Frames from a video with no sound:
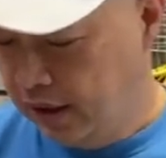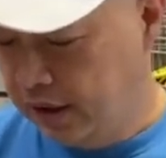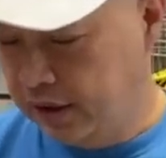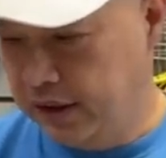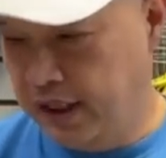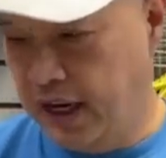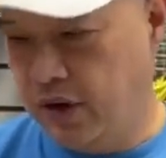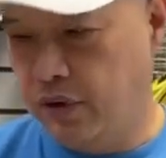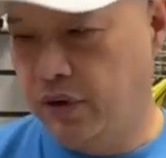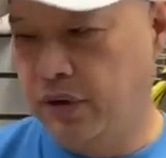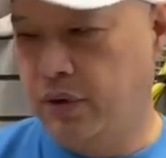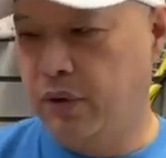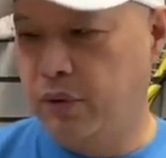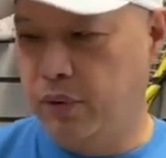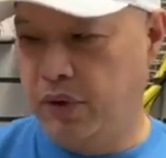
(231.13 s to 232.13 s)
Now,
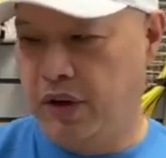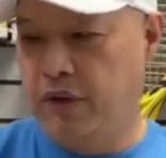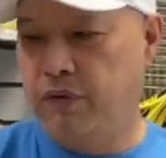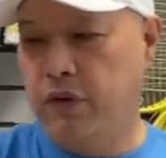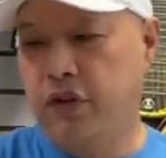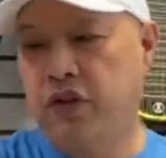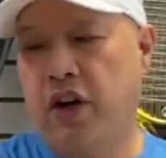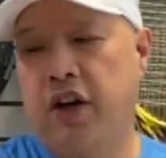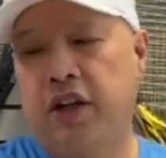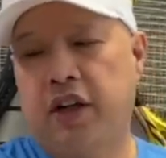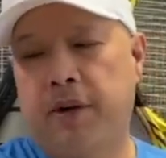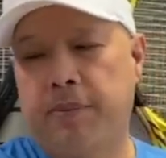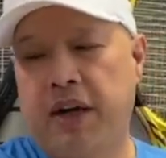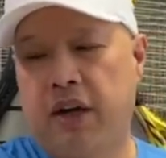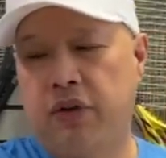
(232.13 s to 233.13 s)
if we're talking
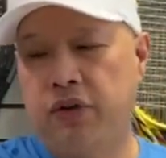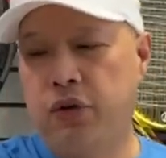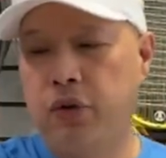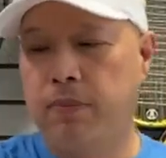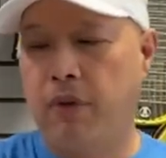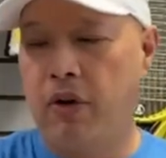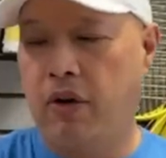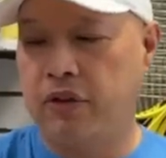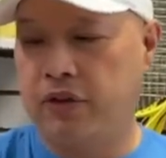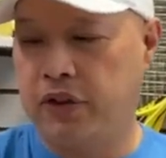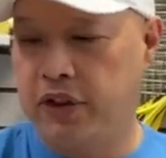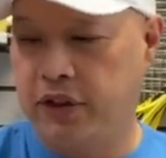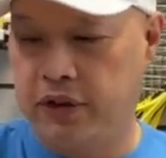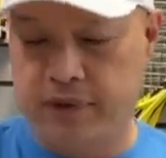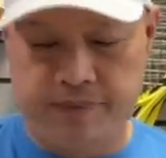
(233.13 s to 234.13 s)
about new balls
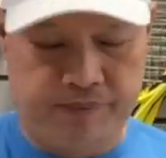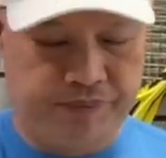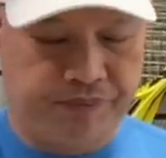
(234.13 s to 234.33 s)
here,